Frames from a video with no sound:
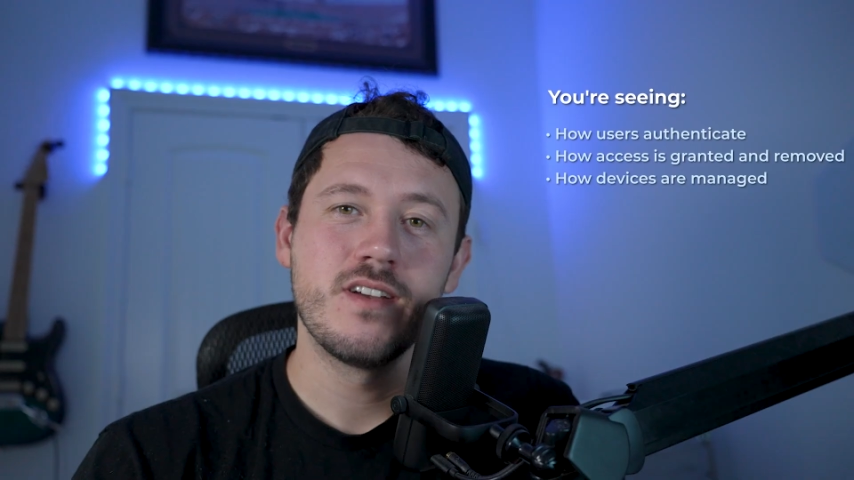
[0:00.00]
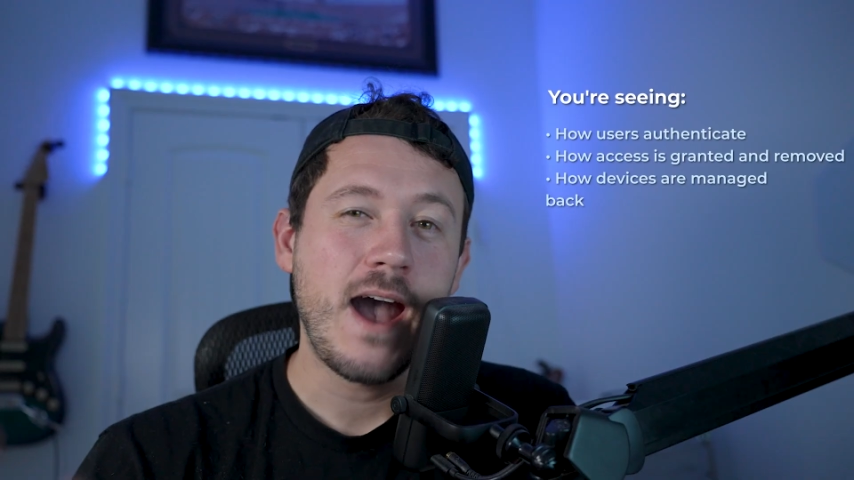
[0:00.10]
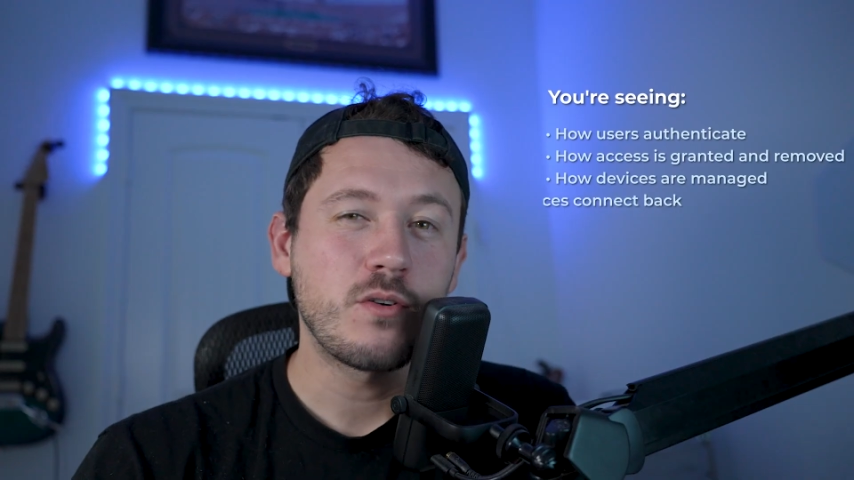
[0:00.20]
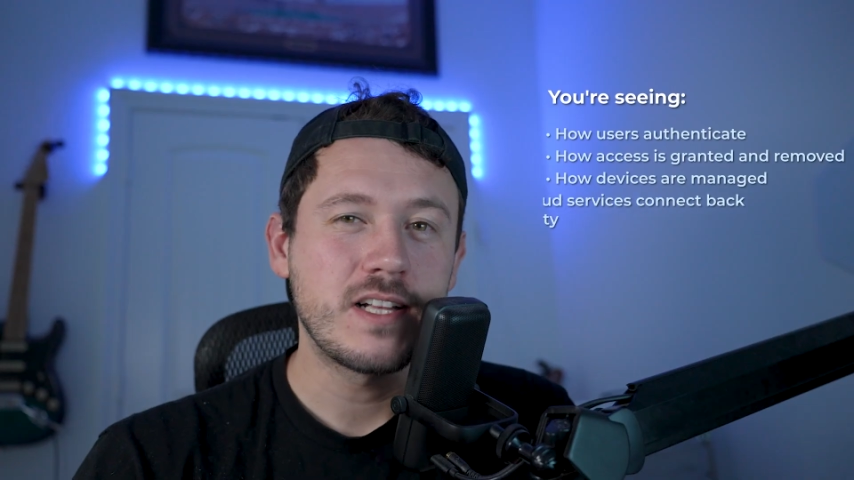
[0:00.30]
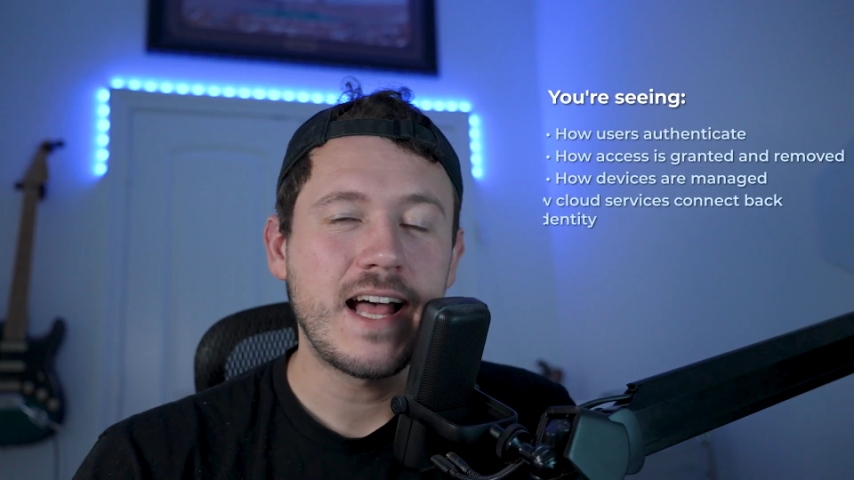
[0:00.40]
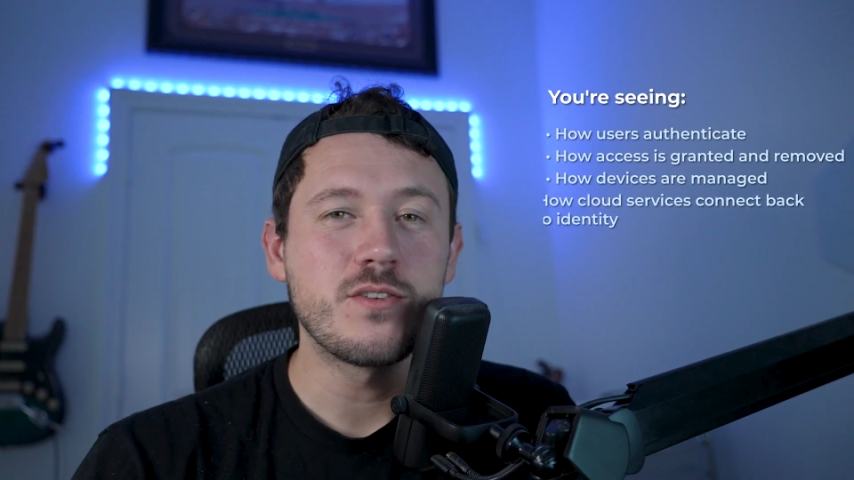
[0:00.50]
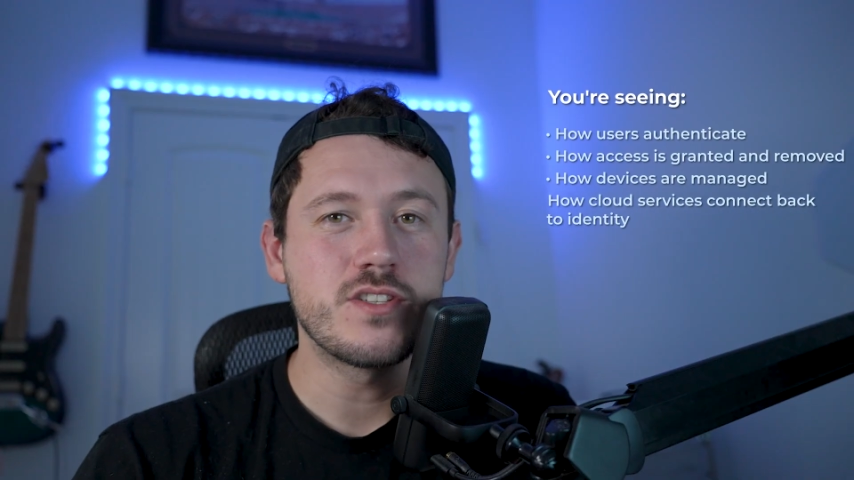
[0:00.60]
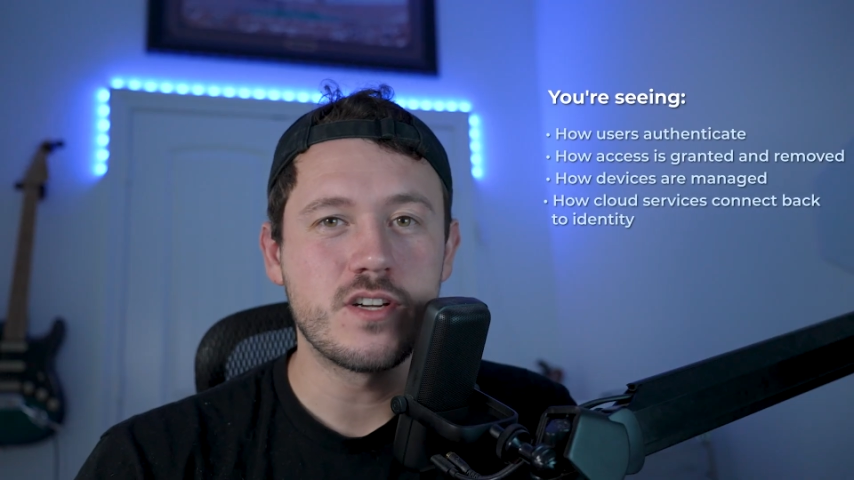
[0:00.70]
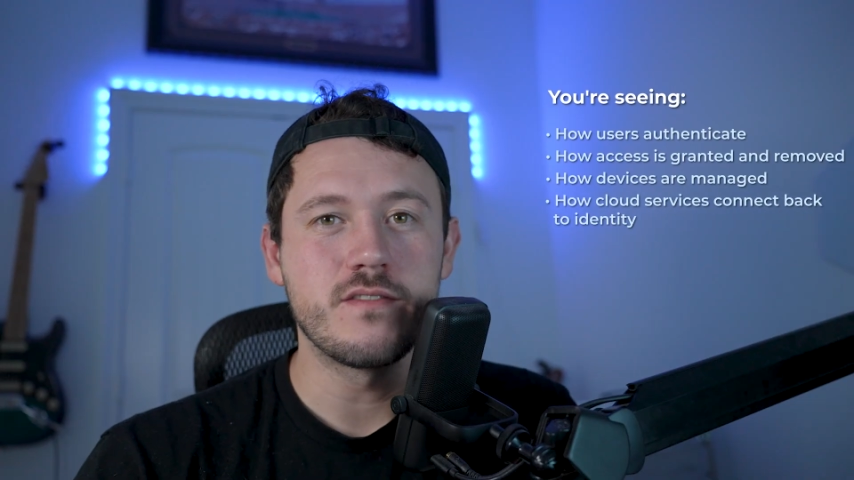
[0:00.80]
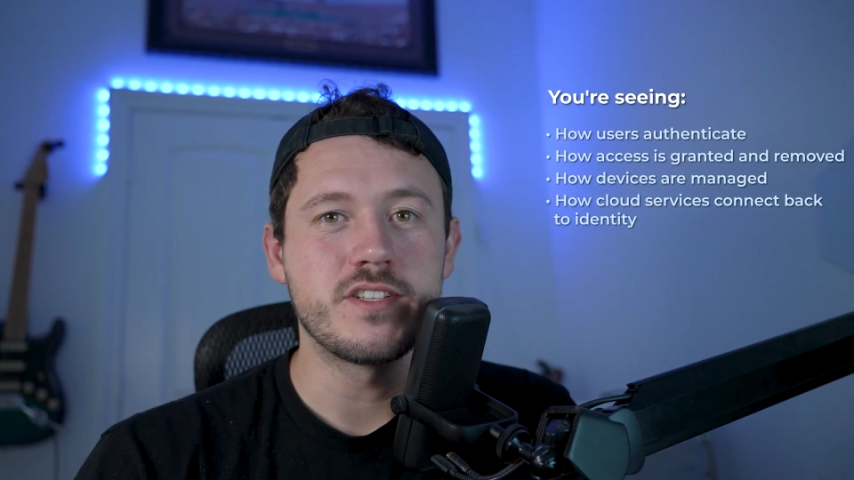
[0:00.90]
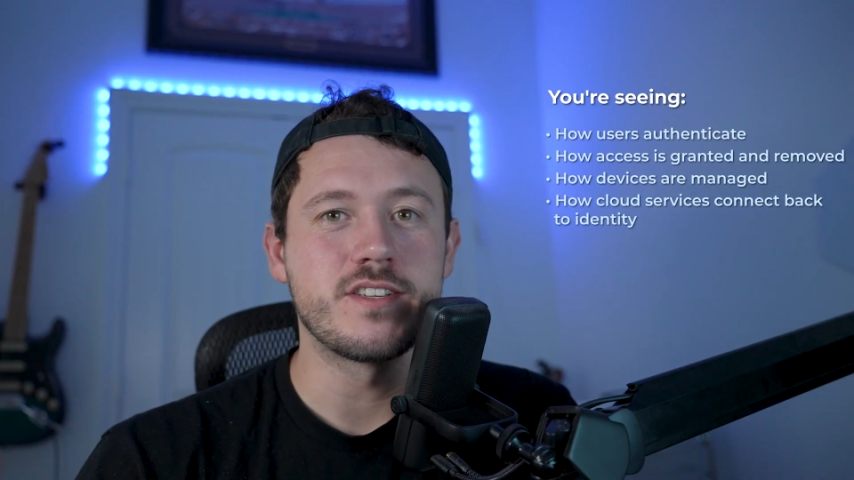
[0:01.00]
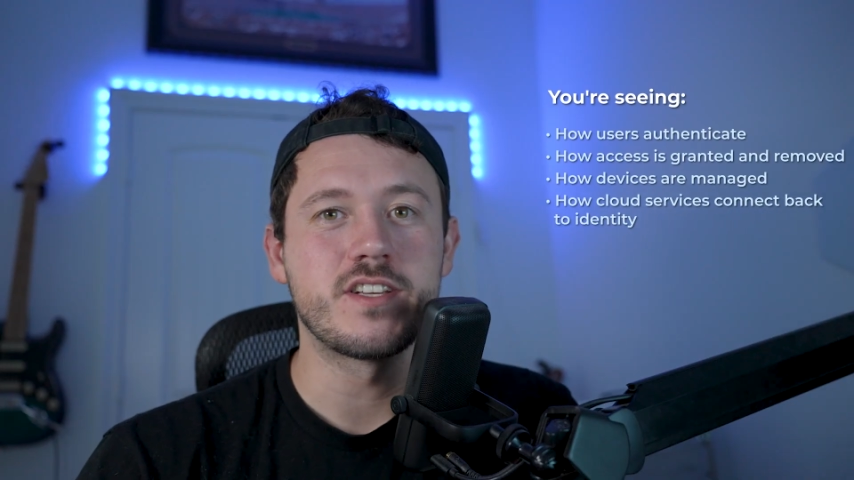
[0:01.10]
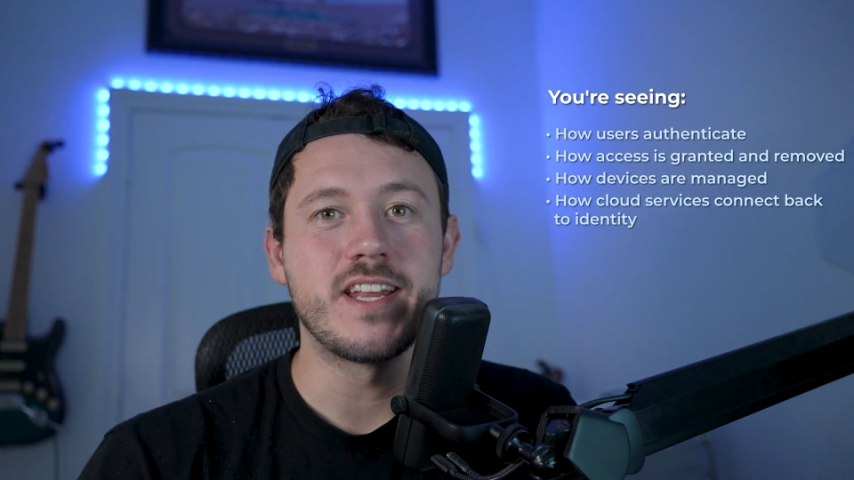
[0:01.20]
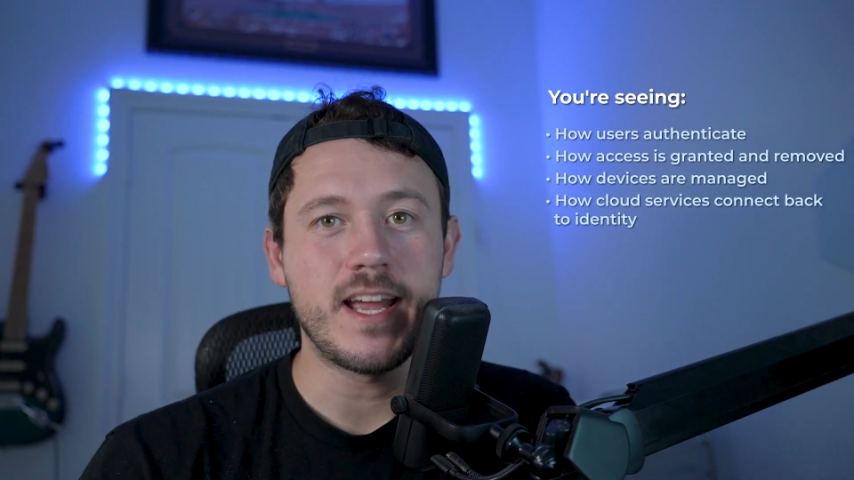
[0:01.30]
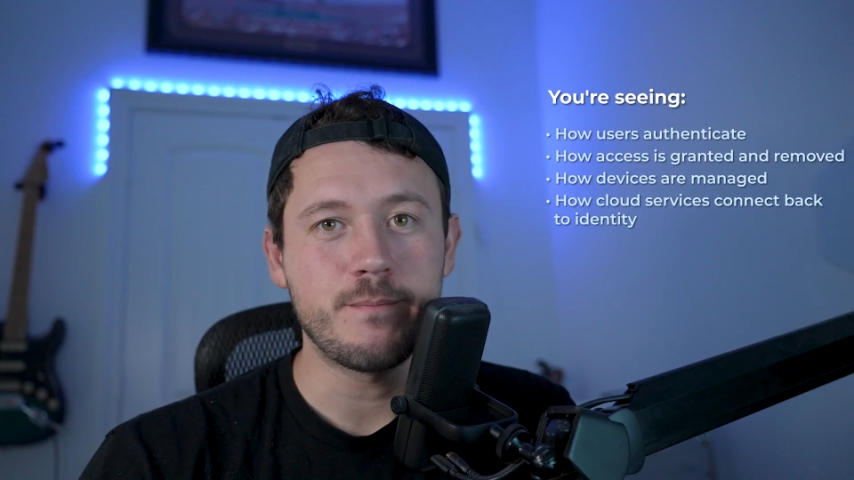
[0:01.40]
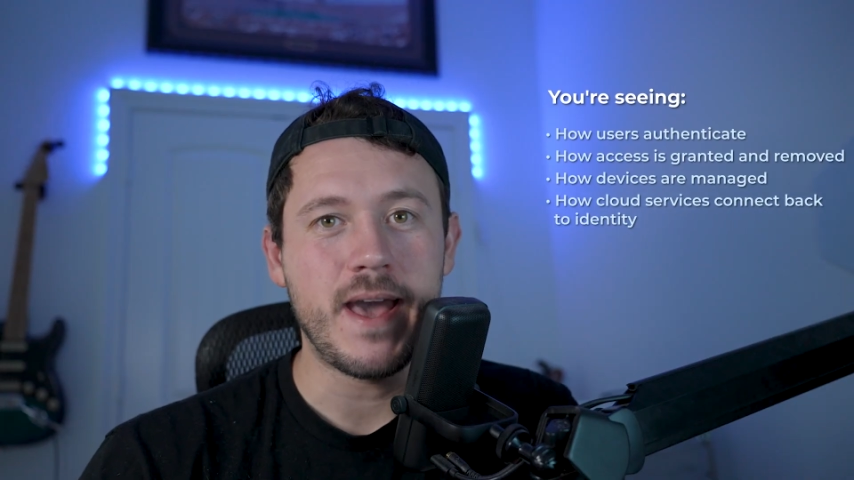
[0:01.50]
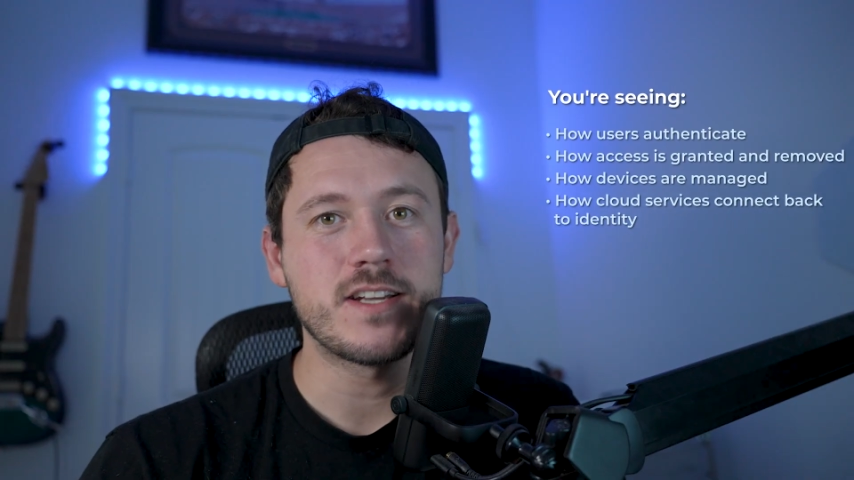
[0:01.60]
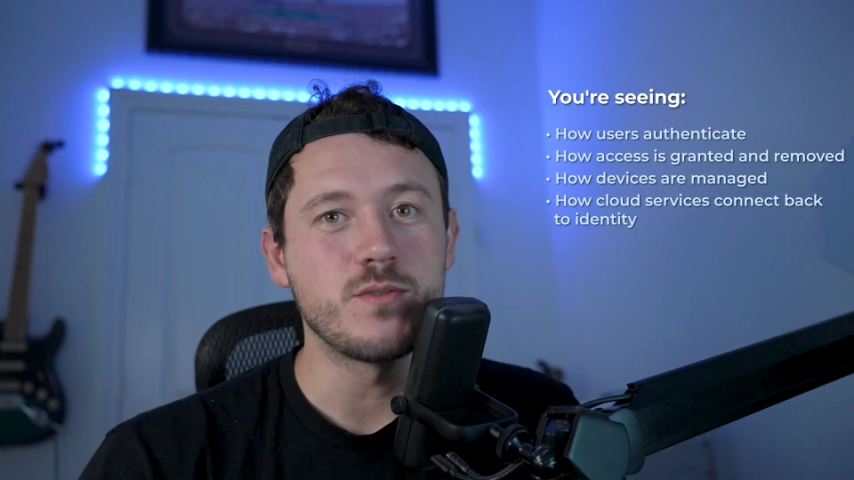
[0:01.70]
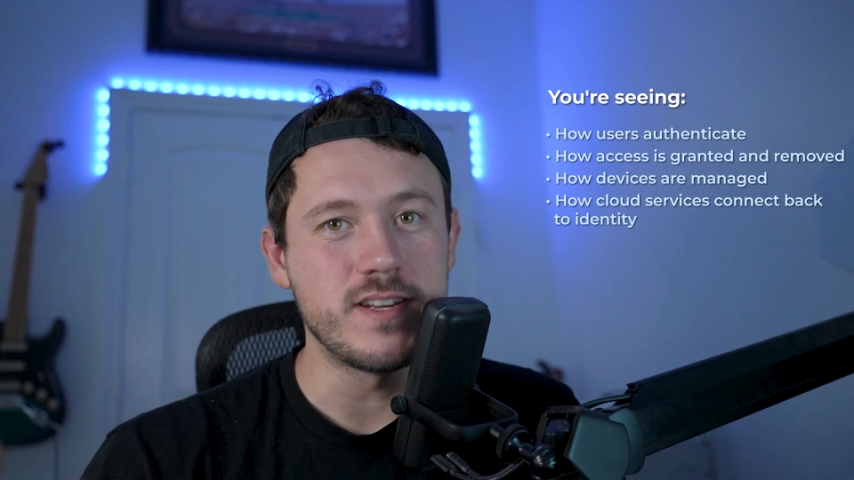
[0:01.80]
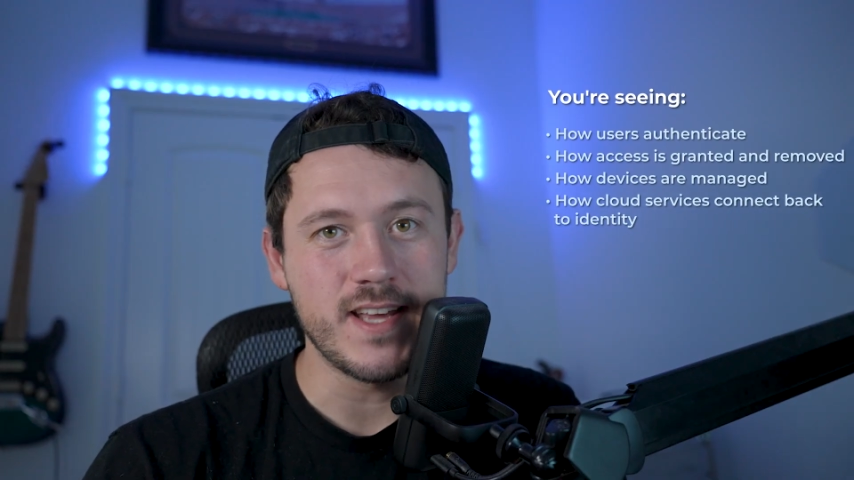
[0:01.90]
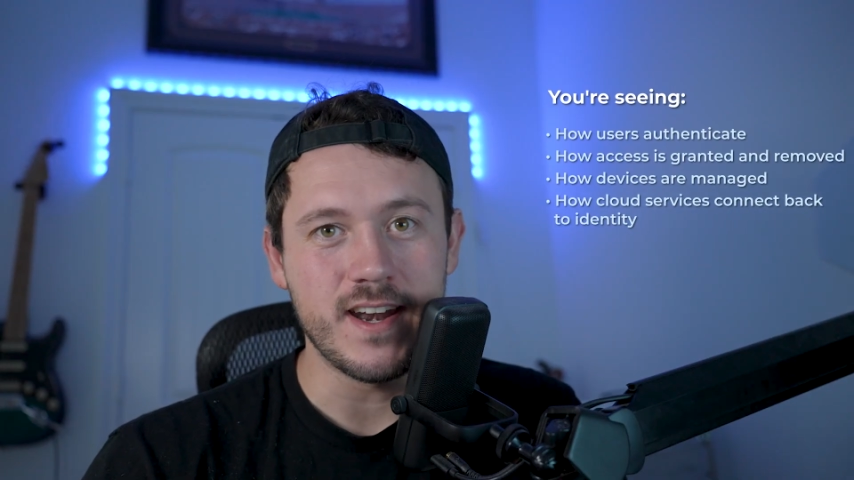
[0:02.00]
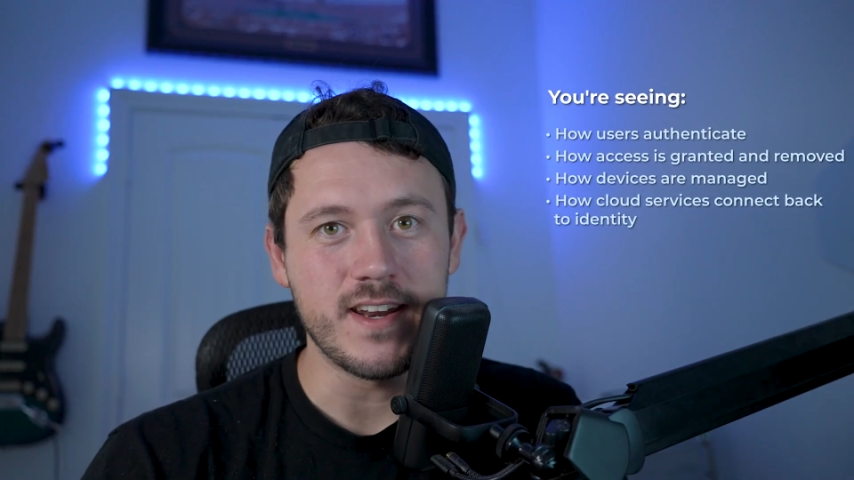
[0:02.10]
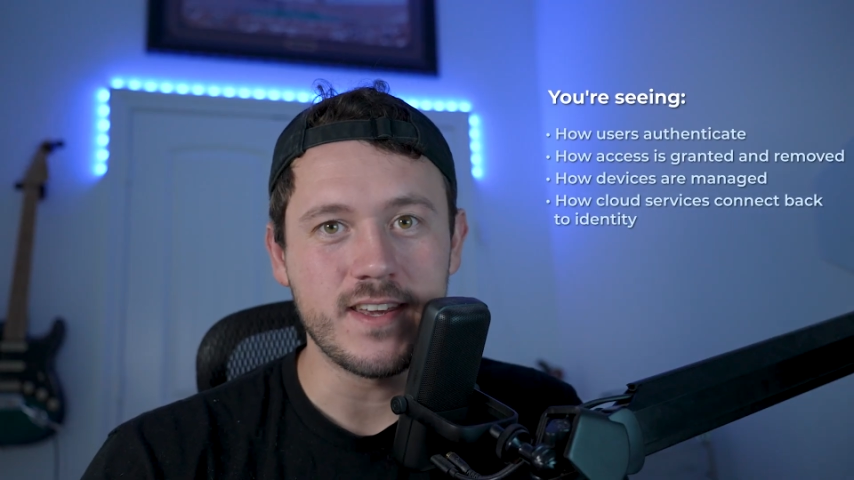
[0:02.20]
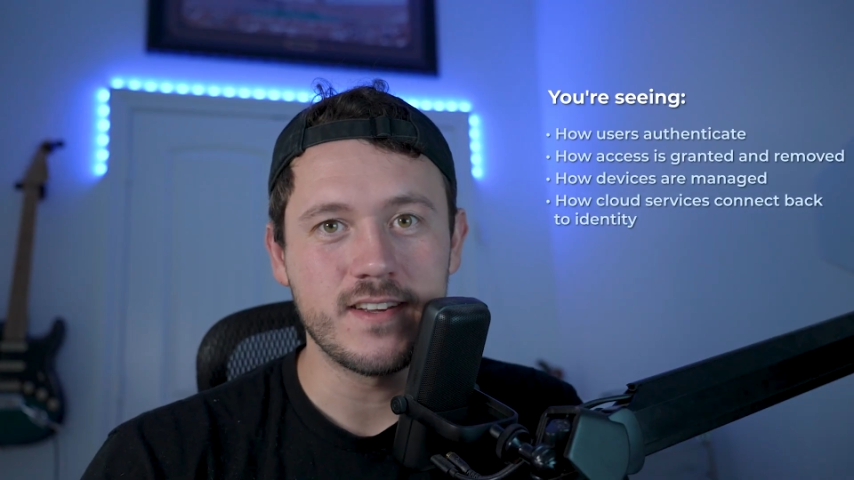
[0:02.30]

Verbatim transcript: how cloud services connect back to identity.